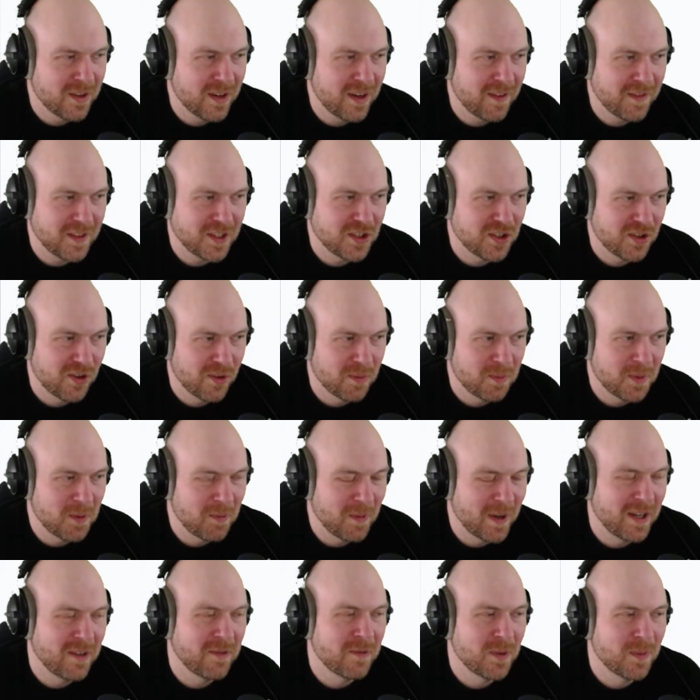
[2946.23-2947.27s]
show them the
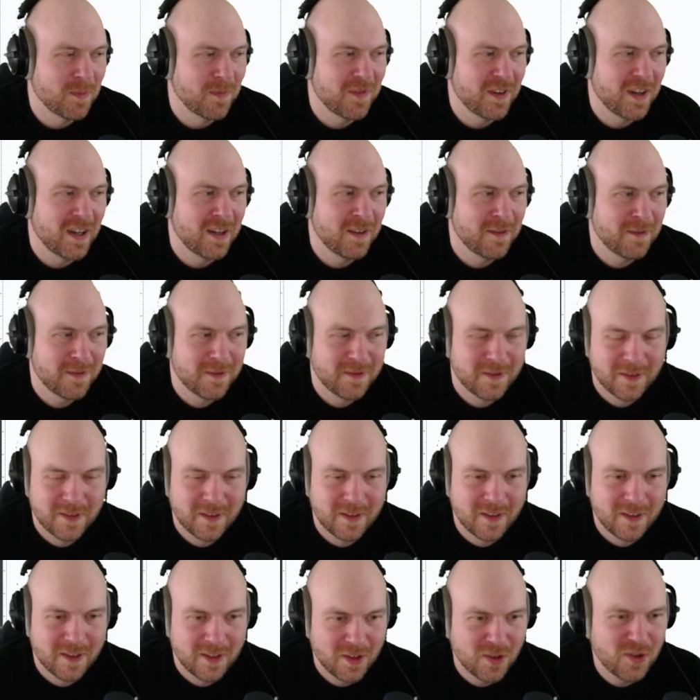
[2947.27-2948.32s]
way to room 5.
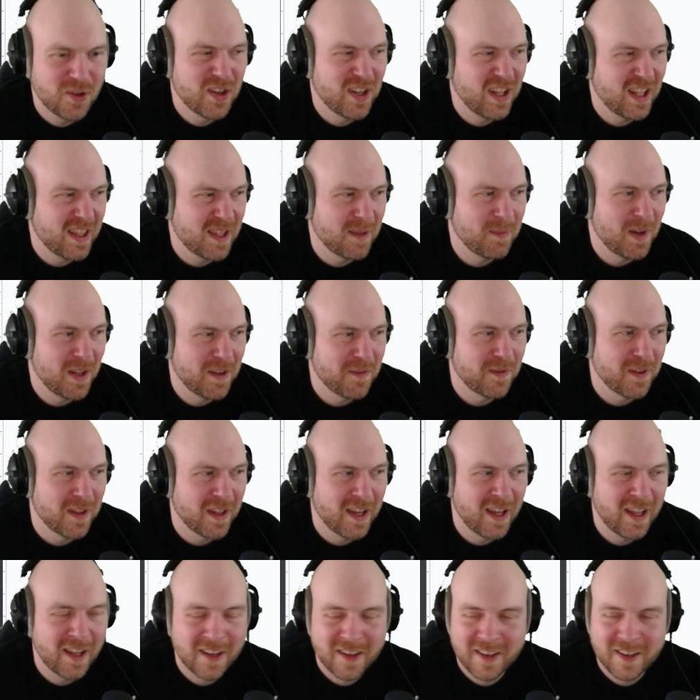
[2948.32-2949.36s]
You can let them hunt for that.